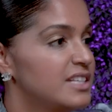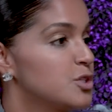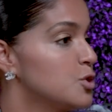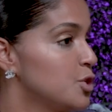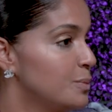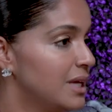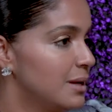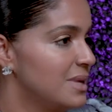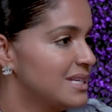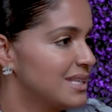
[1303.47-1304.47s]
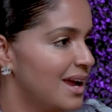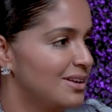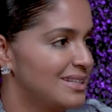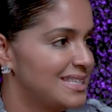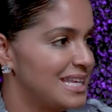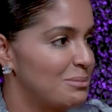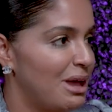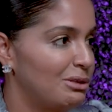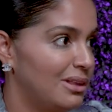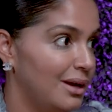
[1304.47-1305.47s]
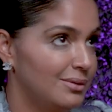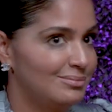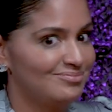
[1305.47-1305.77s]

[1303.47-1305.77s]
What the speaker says: Like social media makes it seem out there.